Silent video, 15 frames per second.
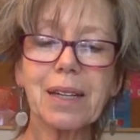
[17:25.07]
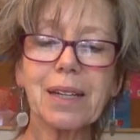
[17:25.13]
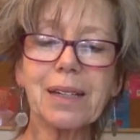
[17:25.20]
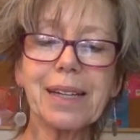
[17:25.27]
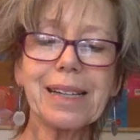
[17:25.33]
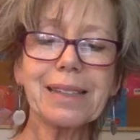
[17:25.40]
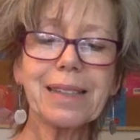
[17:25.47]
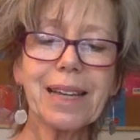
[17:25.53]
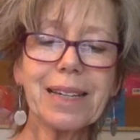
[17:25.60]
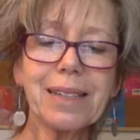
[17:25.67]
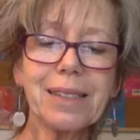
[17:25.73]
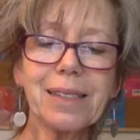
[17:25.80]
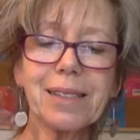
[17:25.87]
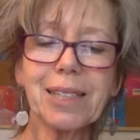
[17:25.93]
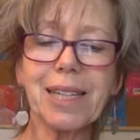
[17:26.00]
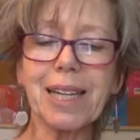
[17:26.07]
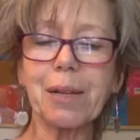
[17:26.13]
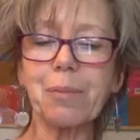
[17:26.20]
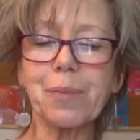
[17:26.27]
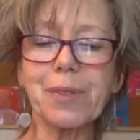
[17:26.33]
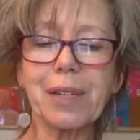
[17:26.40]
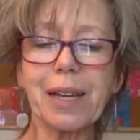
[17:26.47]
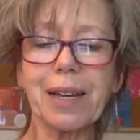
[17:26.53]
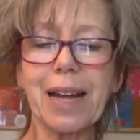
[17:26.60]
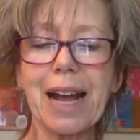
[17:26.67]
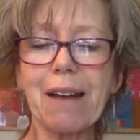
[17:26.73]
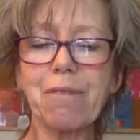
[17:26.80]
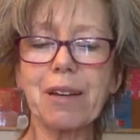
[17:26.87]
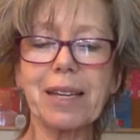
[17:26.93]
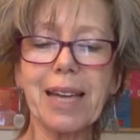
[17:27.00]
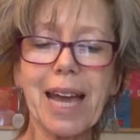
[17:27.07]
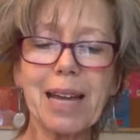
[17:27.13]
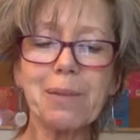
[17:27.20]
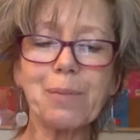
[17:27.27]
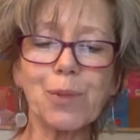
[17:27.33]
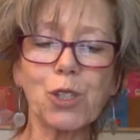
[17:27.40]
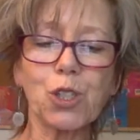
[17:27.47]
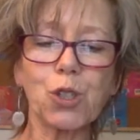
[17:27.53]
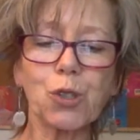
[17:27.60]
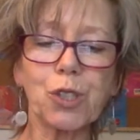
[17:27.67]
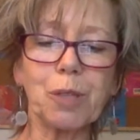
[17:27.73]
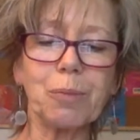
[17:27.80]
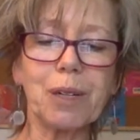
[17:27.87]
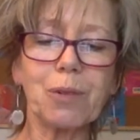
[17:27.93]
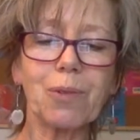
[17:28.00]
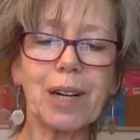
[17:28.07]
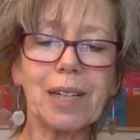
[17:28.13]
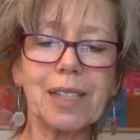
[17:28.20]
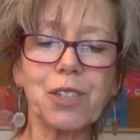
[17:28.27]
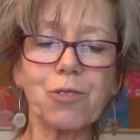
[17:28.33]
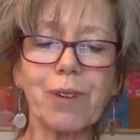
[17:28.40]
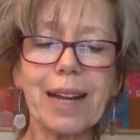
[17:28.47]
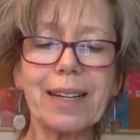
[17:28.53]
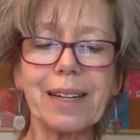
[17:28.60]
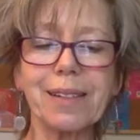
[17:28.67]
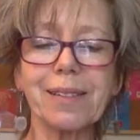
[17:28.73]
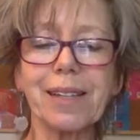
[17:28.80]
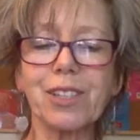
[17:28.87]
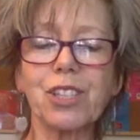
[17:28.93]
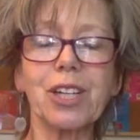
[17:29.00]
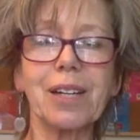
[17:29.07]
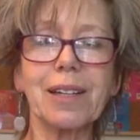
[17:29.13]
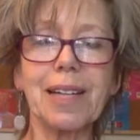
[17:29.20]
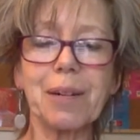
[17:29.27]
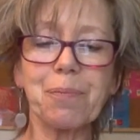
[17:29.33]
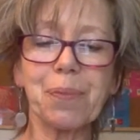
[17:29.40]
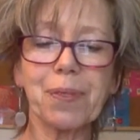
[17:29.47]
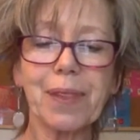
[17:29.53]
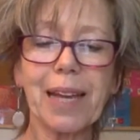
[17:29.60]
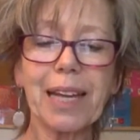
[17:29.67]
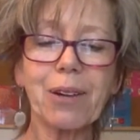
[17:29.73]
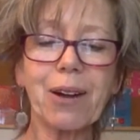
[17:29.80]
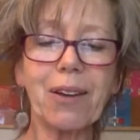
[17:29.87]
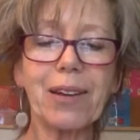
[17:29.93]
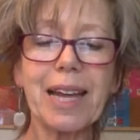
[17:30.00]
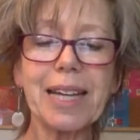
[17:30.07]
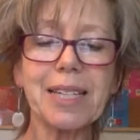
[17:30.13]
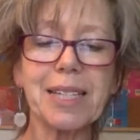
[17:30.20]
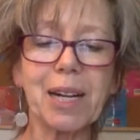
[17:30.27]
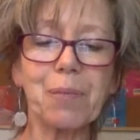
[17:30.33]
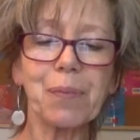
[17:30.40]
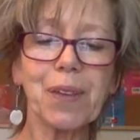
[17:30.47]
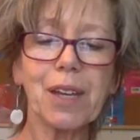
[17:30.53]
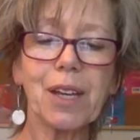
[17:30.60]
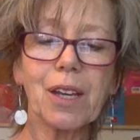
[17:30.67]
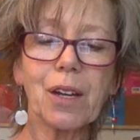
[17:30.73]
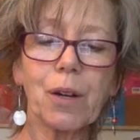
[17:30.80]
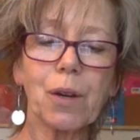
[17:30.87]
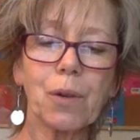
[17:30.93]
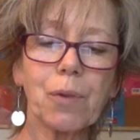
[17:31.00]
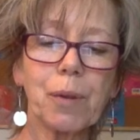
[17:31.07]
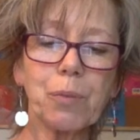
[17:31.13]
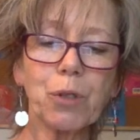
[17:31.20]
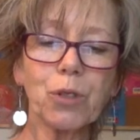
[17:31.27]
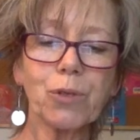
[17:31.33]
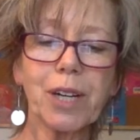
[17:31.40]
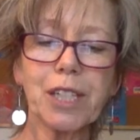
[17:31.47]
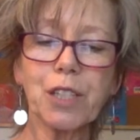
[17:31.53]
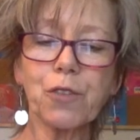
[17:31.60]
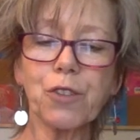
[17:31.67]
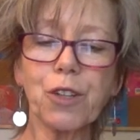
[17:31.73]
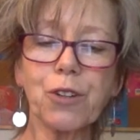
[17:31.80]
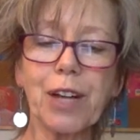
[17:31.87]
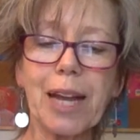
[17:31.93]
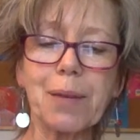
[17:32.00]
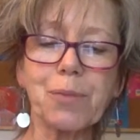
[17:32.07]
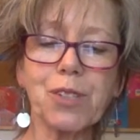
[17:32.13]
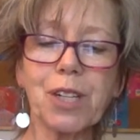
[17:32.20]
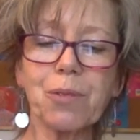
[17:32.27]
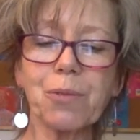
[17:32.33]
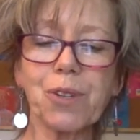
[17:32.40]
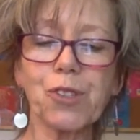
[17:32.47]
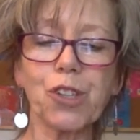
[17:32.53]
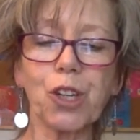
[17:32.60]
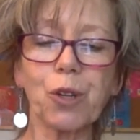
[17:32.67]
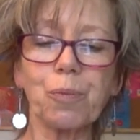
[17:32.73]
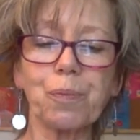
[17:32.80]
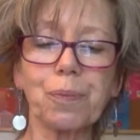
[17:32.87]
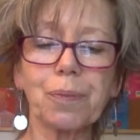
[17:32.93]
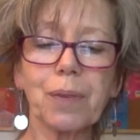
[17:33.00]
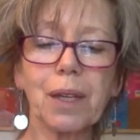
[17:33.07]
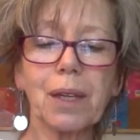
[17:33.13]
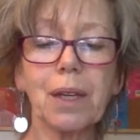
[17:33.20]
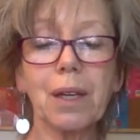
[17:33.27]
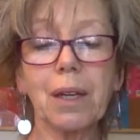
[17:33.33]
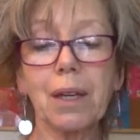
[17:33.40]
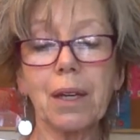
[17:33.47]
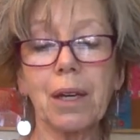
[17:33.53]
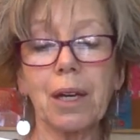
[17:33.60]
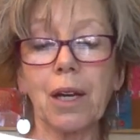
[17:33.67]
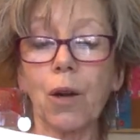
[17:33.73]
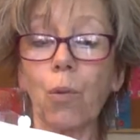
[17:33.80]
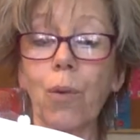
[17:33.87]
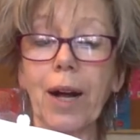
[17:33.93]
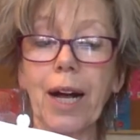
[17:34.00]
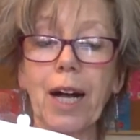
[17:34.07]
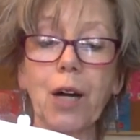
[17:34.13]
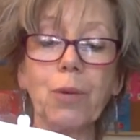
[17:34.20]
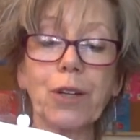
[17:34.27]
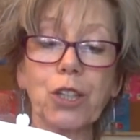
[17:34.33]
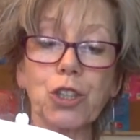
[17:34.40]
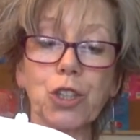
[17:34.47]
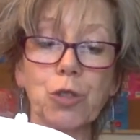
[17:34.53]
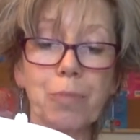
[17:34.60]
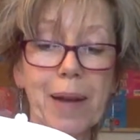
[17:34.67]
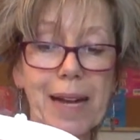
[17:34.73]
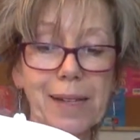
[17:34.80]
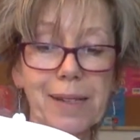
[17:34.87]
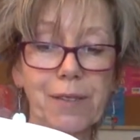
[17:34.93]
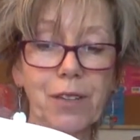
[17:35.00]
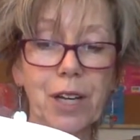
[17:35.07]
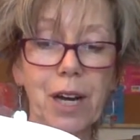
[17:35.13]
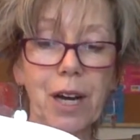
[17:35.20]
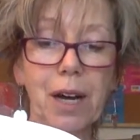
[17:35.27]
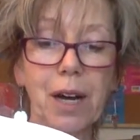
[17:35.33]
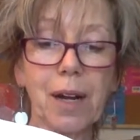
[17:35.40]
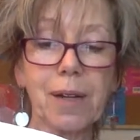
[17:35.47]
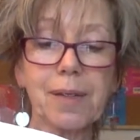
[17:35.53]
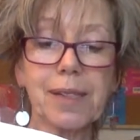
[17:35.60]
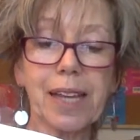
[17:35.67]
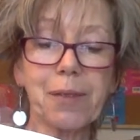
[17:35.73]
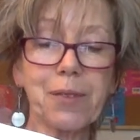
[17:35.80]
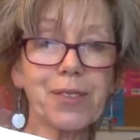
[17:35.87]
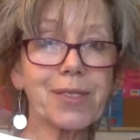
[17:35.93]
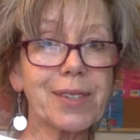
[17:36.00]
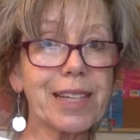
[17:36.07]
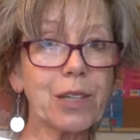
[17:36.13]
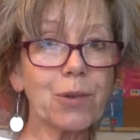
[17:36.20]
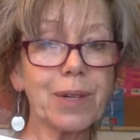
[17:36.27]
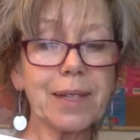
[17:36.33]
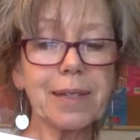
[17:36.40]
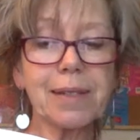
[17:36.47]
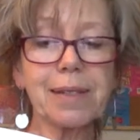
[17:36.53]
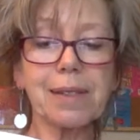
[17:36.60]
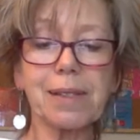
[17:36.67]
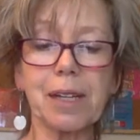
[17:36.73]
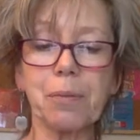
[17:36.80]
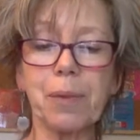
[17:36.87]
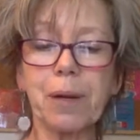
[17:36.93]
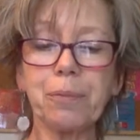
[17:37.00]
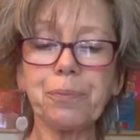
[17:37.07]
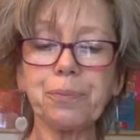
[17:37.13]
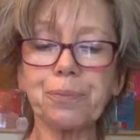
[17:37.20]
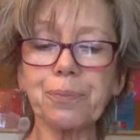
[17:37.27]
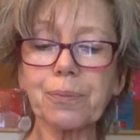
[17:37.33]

"Let's get into teams and have a games tournament while it's raining," said Charlie. "Then go out later." "We brought quite a few games, didn't we, Sue?" "Well, we got 2 packs of cards, game of sequence," said Mum.